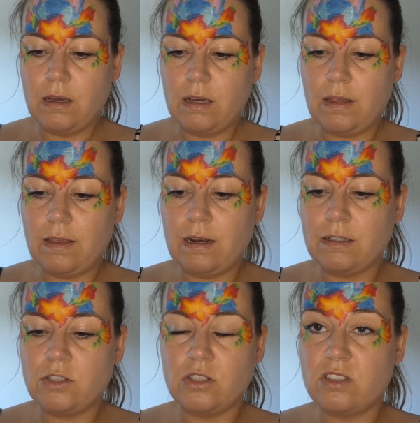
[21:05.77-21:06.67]
and then
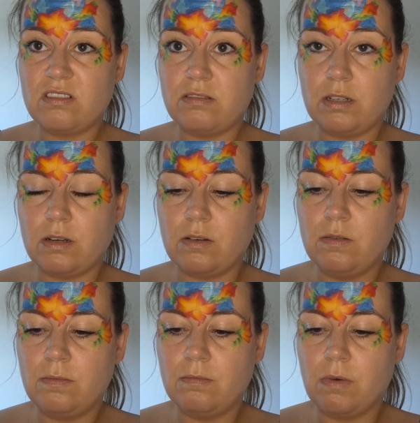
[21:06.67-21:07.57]
it's just, you know,
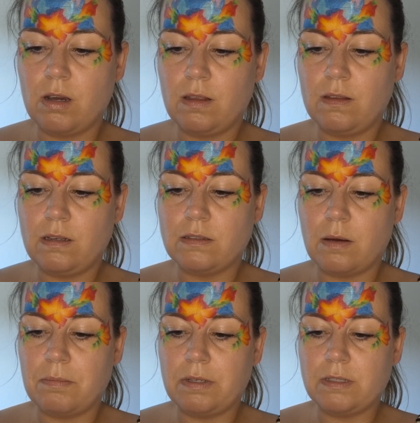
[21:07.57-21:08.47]
mocking things
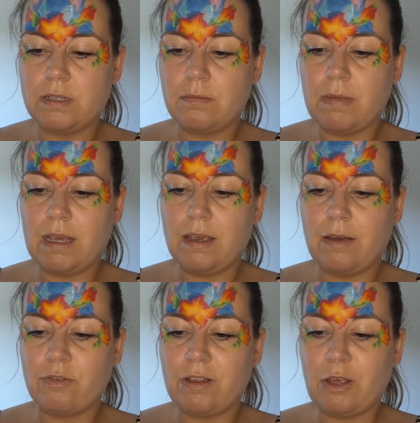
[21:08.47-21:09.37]
up and making
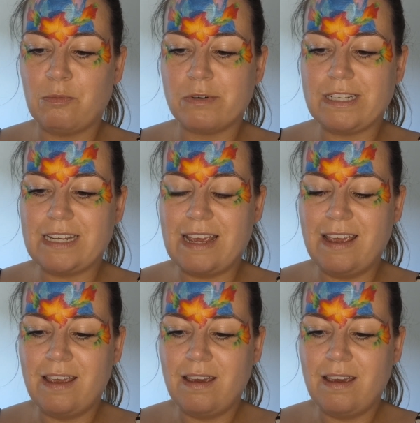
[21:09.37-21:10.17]
everything pretty,